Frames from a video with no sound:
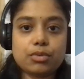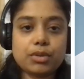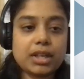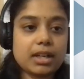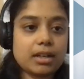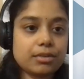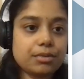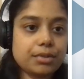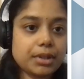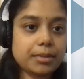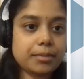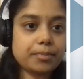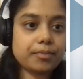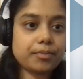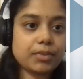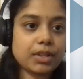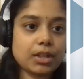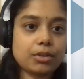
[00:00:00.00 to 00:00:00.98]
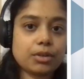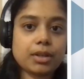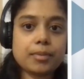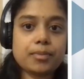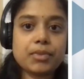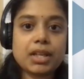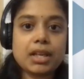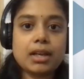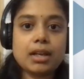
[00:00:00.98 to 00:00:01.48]
300.
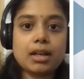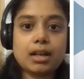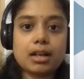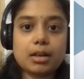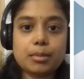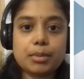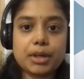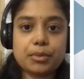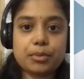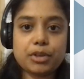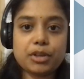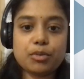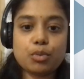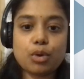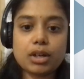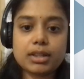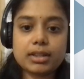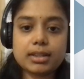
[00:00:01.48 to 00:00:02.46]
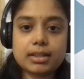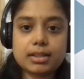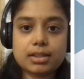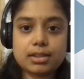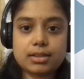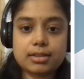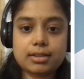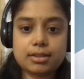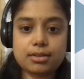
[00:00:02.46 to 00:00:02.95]
Okay, but we want
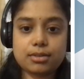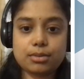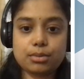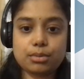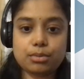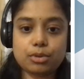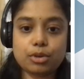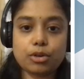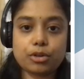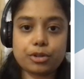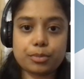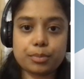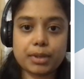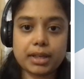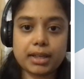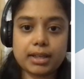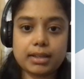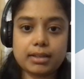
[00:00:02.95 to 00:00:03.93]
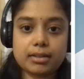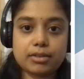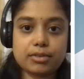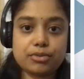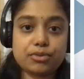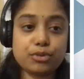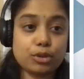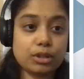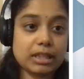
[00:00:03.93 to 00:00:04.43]
this to occupy
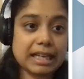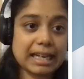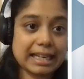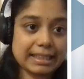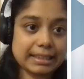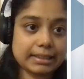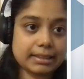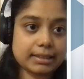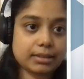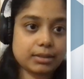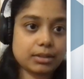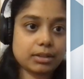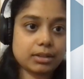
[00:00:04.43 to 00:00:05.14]
the full height.